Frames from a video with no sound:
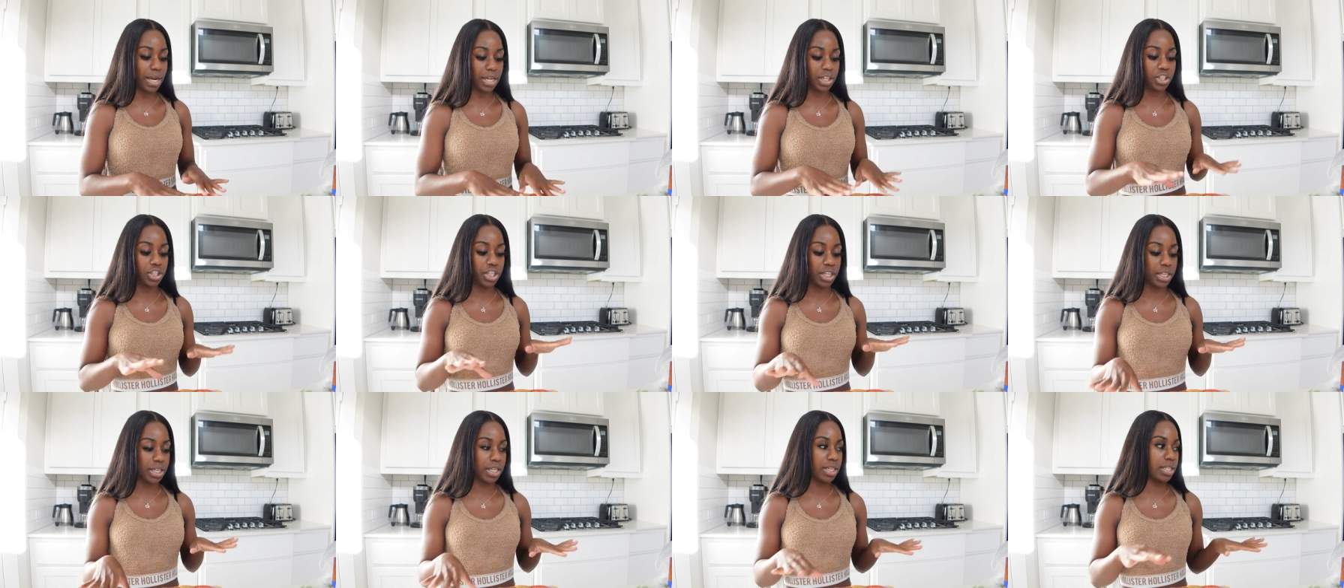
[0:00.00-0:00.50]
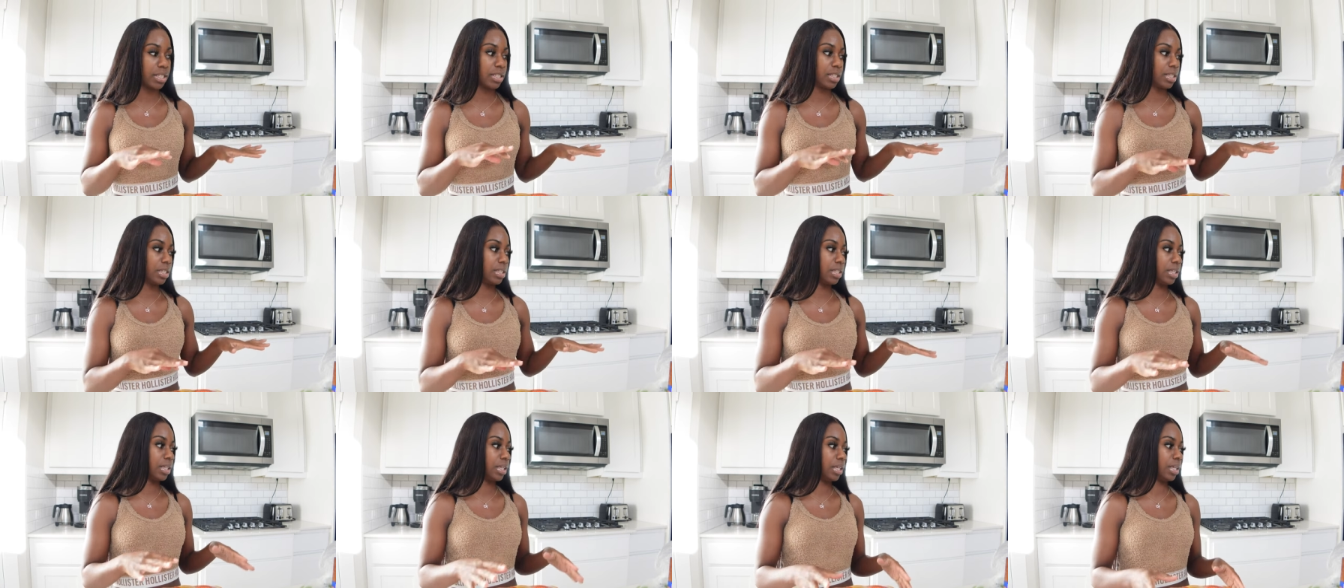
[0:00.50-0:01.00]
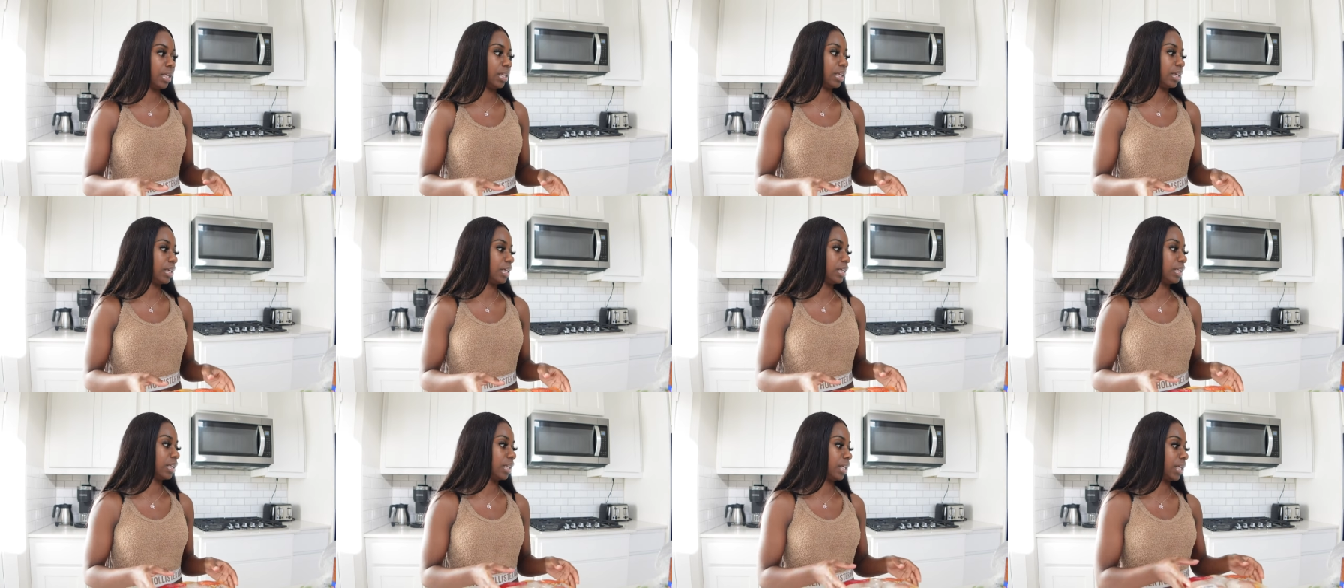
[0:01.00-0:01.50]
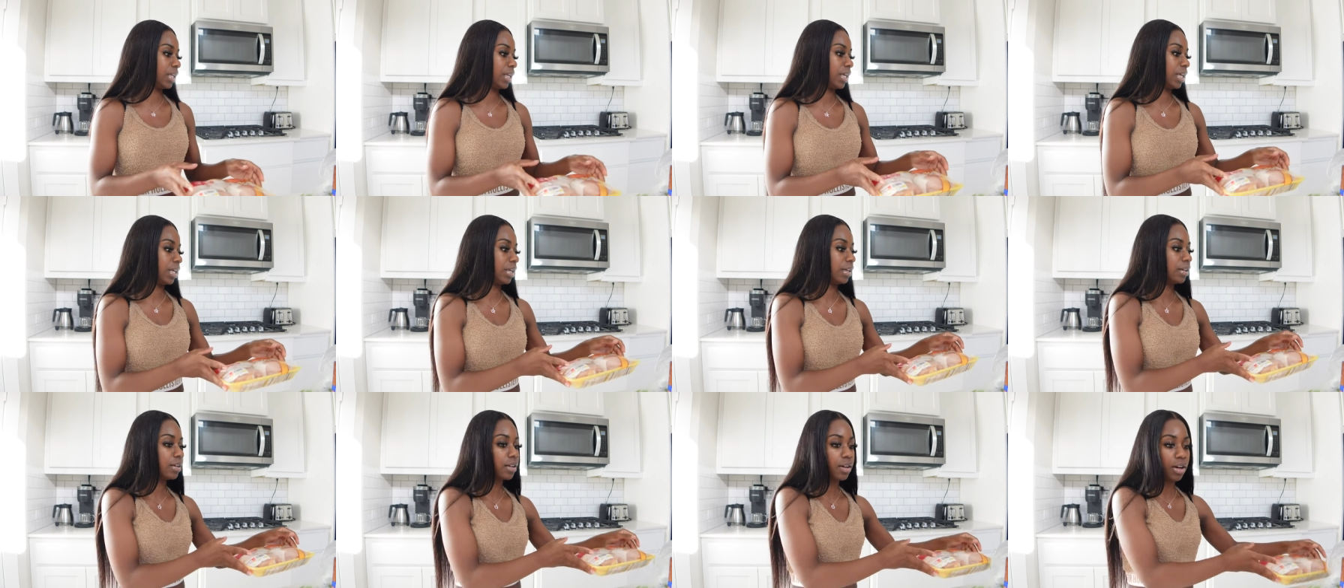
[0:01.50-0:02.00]
while the chicken is clean,
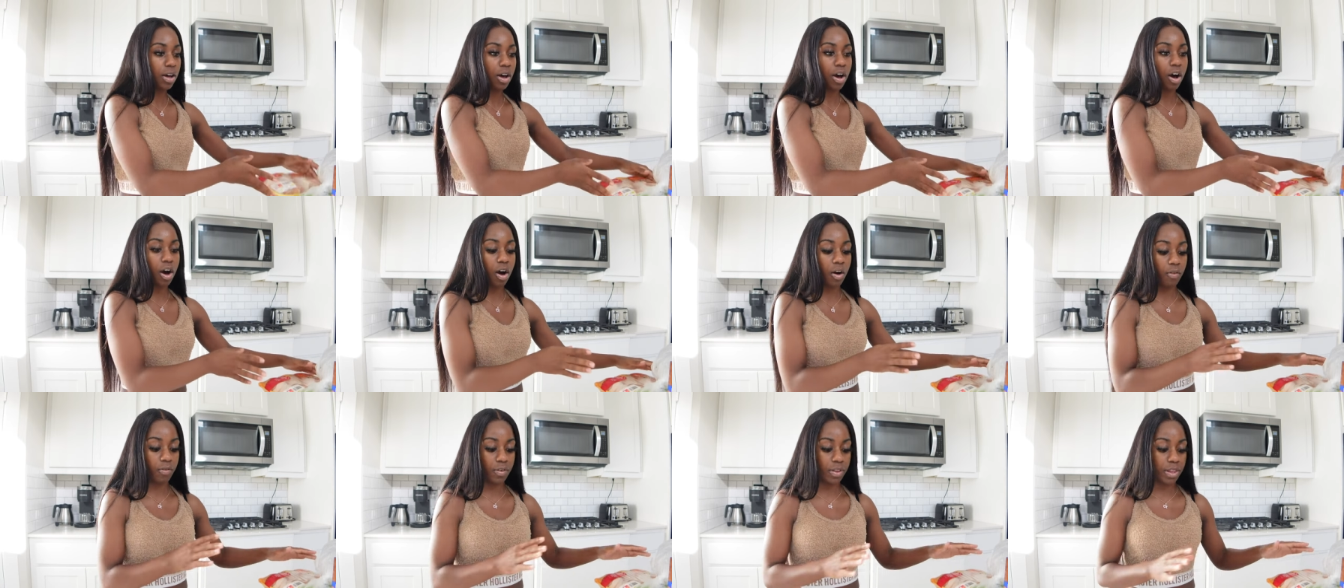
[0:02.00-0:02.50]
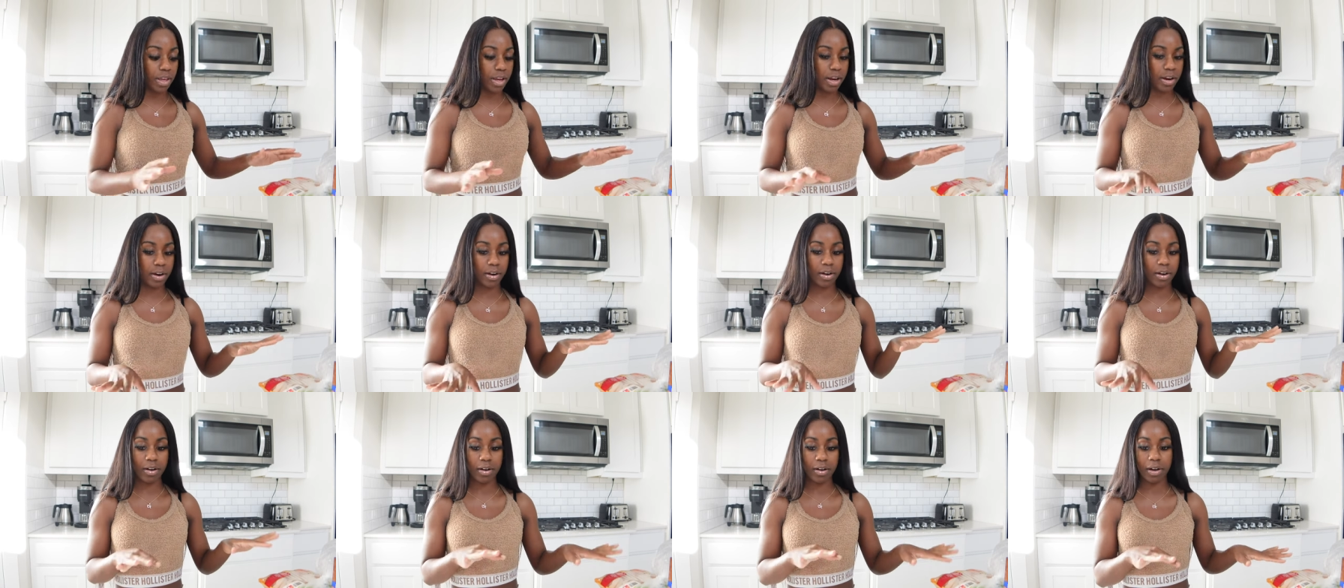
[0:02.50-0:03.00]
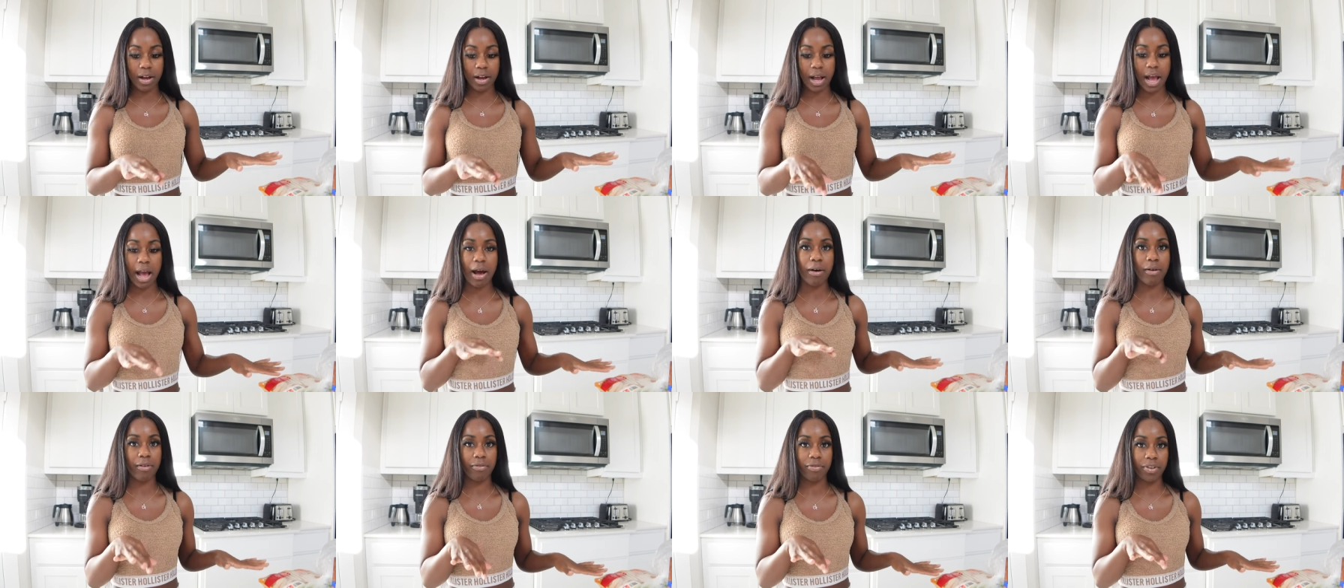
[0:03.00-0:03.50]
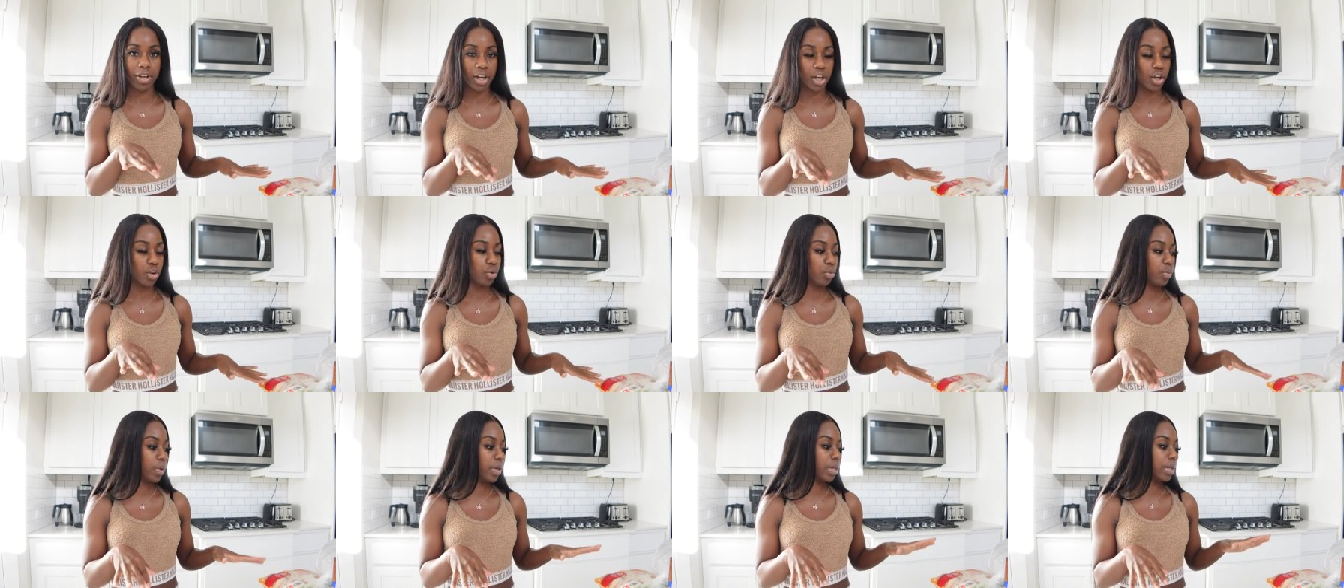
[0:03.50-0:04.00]
cleaning over there, how I'm gonna
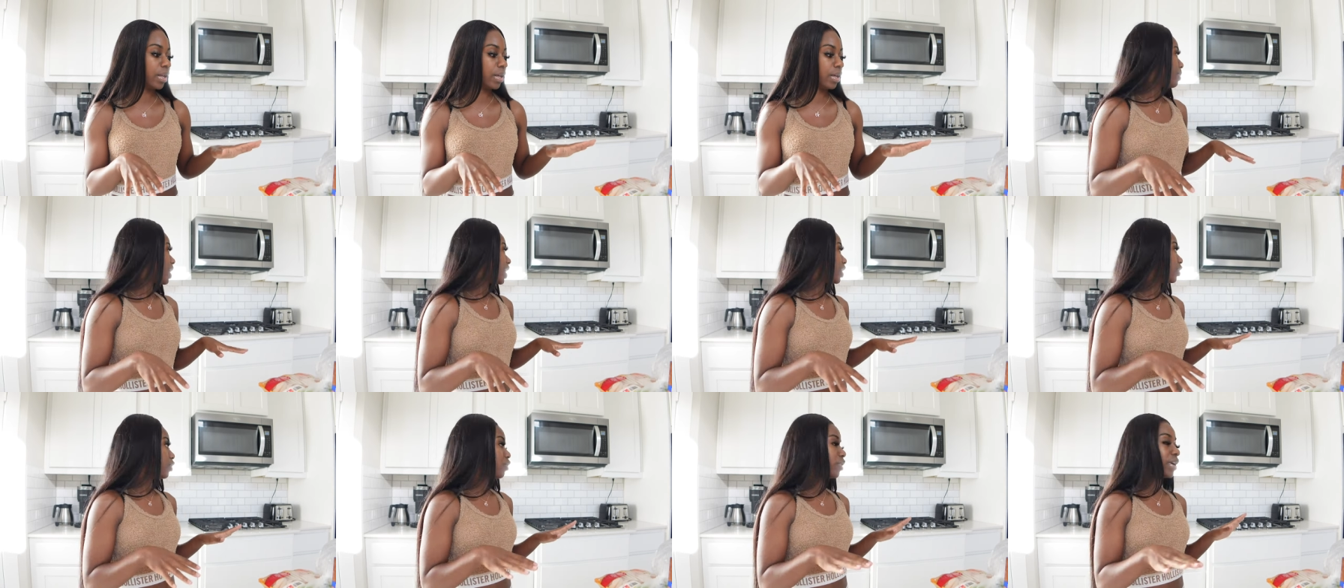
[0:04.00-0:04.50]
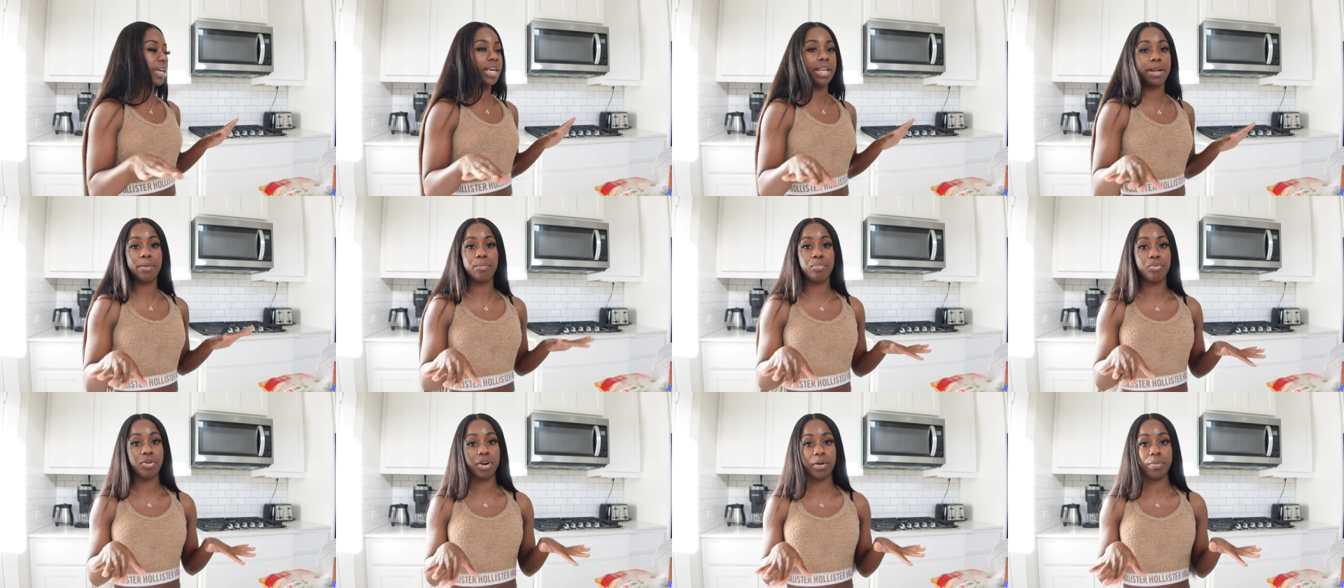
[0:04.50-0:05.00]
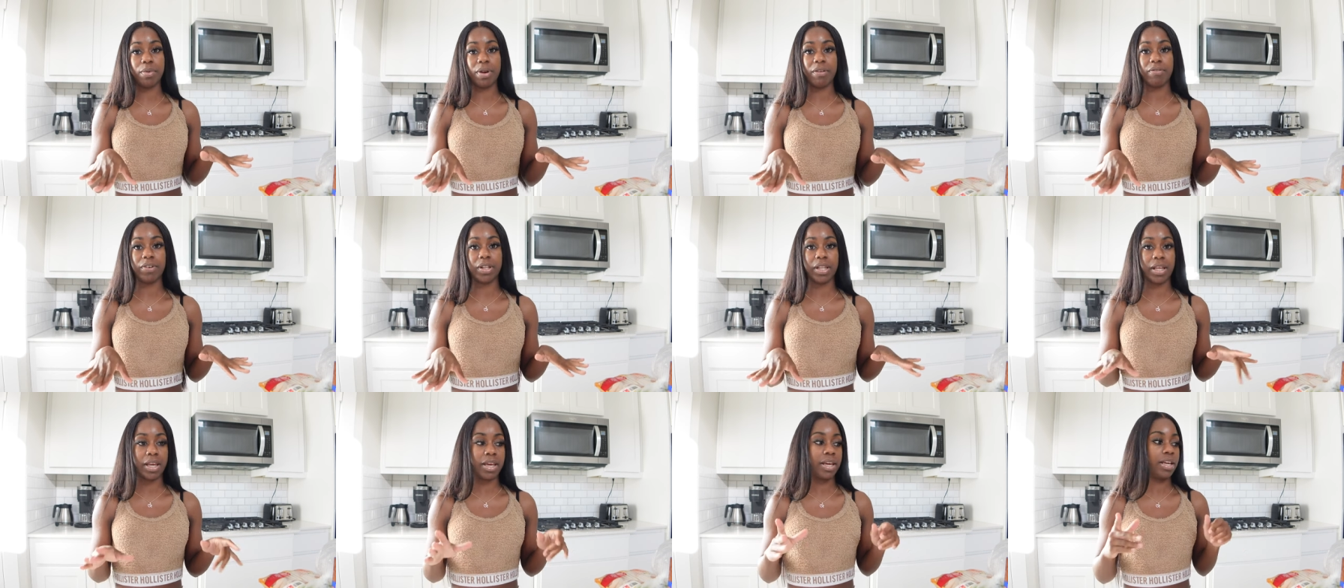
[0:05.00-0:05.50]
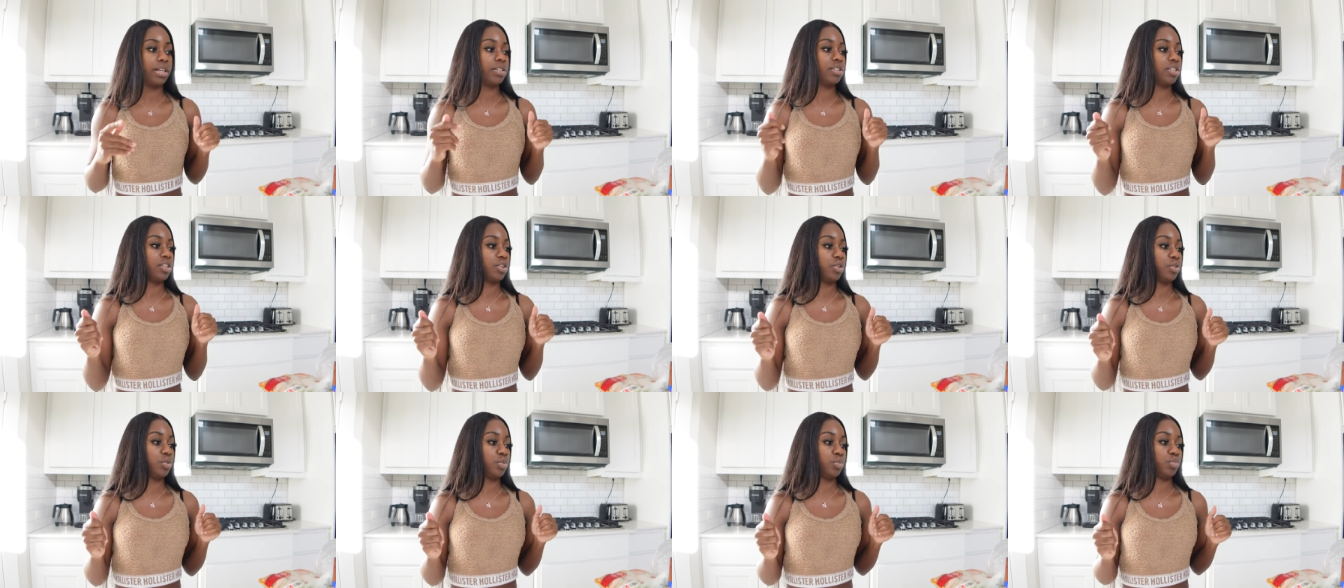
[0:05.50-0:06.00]
do it, I'm about to go ahead and prep everything.
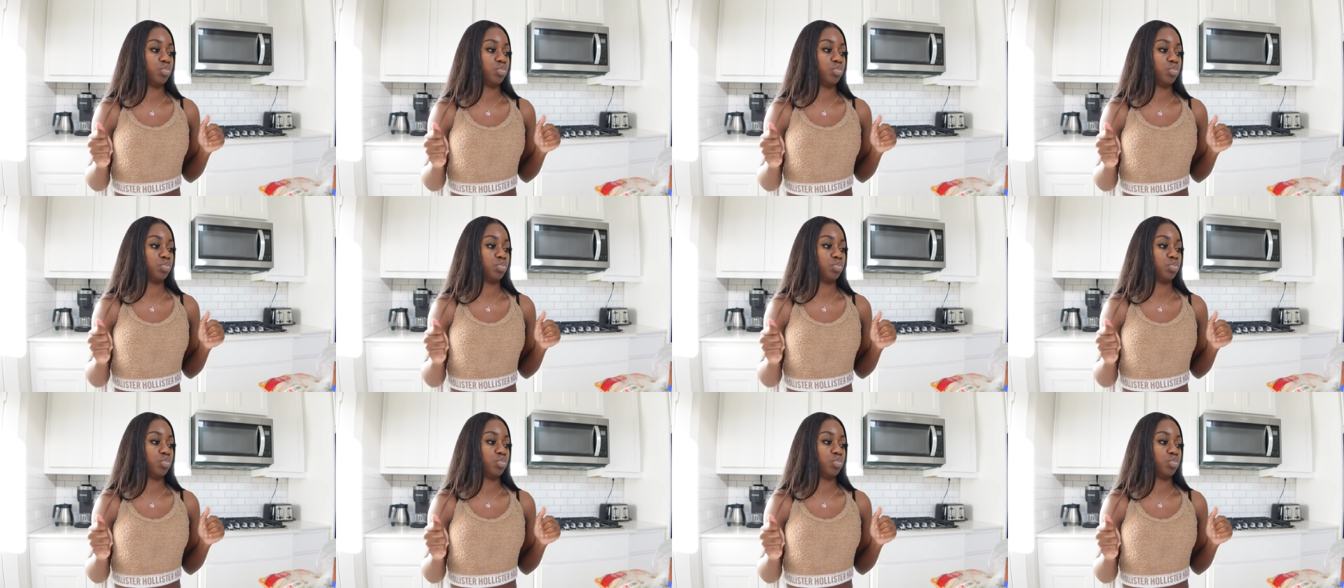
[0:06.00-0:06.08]
So